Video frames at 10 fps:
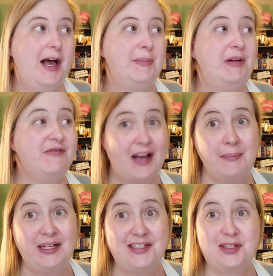About five
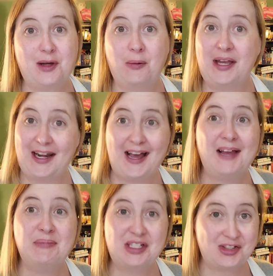minutes ago, we had
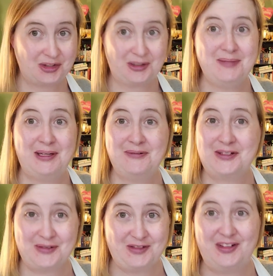high pitched screaming,
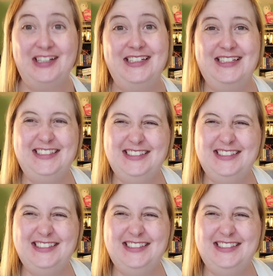which was fun.